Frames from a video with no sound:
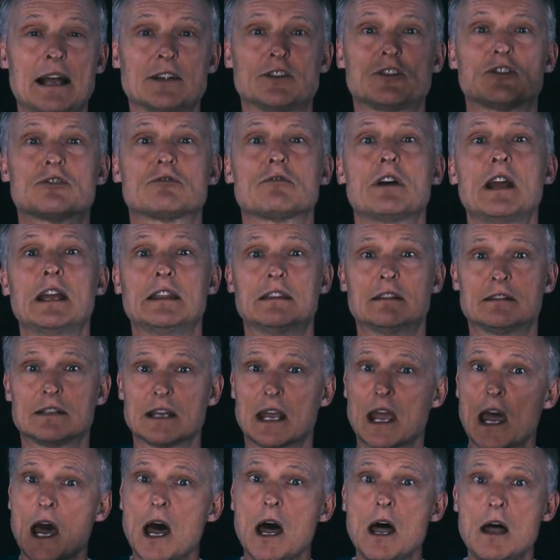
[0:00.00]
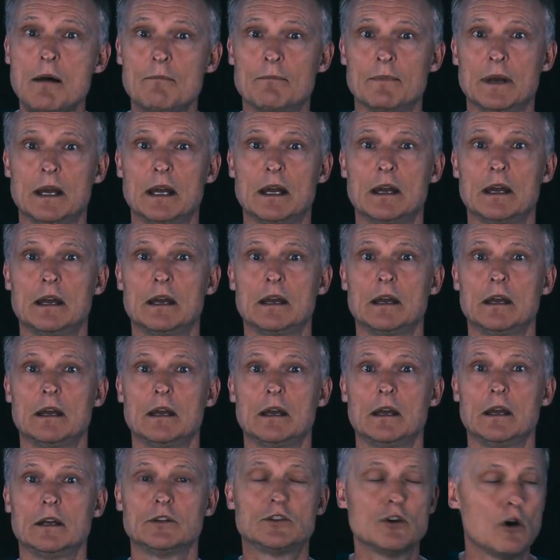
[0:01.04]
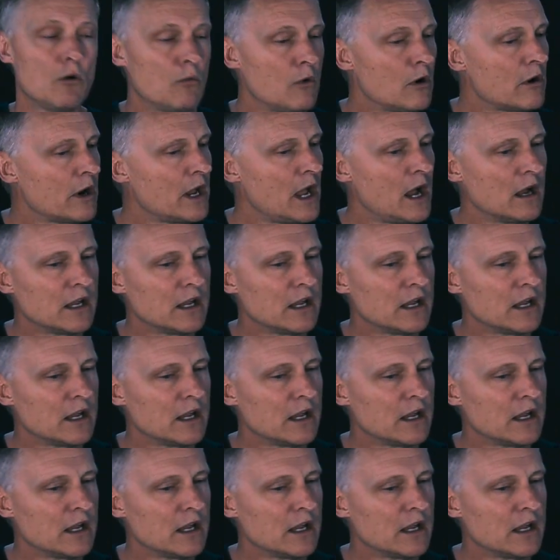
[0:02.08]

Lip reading: that strength to come. Don't worry,